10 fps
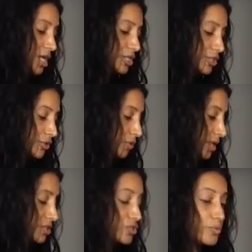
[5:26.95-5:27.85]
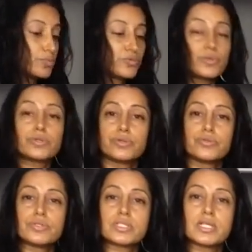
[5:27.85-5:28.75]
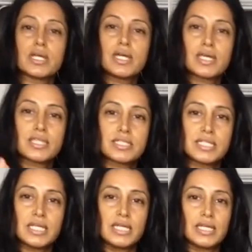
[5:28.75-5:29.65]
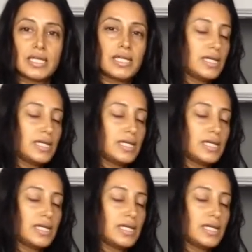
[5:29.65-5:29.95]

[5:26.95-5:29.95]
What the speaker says: You're going to bruise the tea.